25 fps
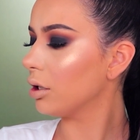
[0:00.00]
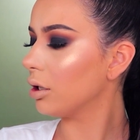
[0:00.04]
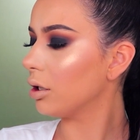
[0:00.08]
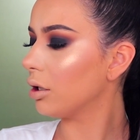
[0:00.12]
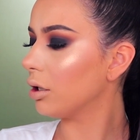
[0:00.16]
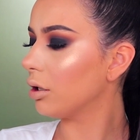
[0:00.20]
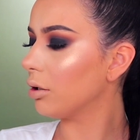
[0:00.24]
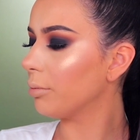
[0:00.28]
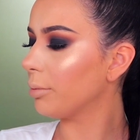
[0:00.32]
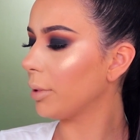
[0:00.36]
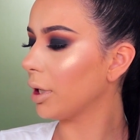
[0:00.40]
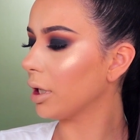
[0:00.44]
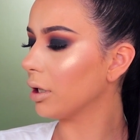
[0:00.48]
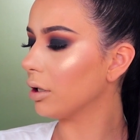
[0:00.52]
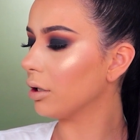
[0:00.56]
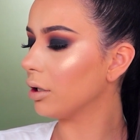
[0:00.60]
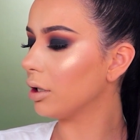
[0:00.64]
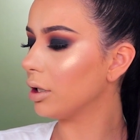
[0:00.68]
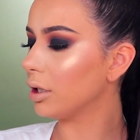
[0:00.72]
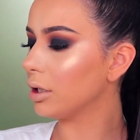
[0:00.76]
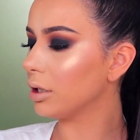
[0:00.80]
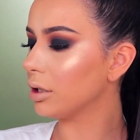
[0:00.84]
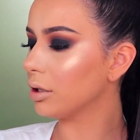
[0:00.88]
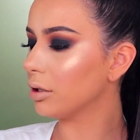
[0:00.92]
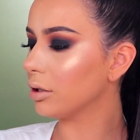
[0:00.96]
oh my
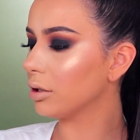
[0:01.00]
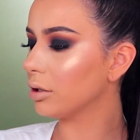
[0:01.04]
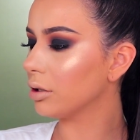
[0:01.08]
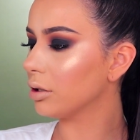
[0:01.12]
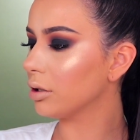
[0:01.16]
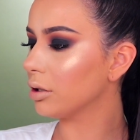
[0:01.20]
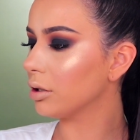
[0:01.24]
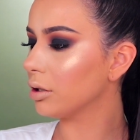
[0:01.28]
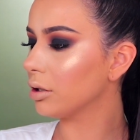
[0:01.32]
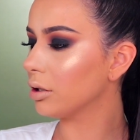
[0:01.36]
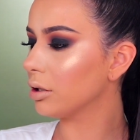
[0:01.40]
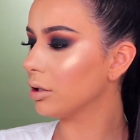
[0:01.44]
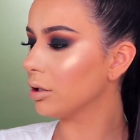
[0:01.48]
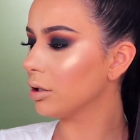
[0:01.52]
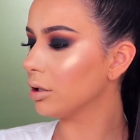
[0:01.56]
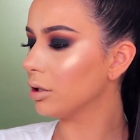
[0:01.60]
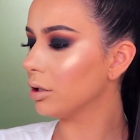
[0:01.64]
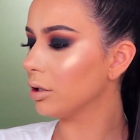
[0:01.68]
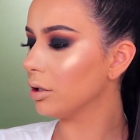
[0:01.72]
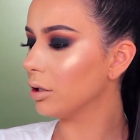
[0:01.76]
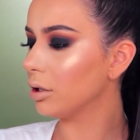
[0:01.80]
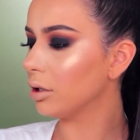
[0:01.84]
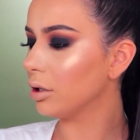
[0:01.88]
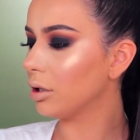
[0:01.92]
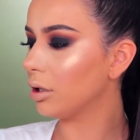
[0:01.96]
god,
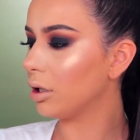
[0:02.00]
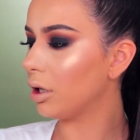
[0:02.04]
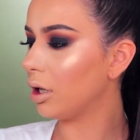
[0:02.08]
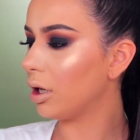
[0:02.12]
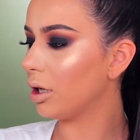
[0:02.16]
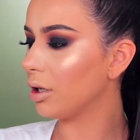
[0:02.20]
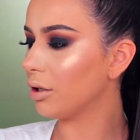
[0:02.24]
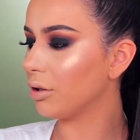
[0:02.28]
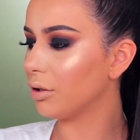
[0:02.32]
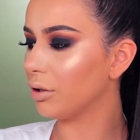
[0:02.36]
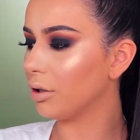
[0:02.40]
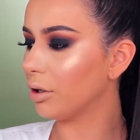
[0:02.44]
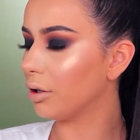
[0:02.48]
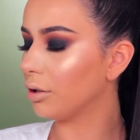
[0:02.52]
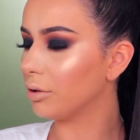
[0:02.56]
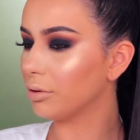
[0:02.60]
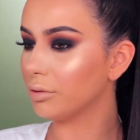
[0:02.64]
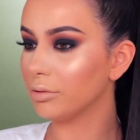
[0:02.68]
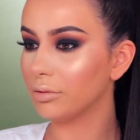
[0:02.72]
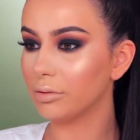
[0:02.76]
I don't know.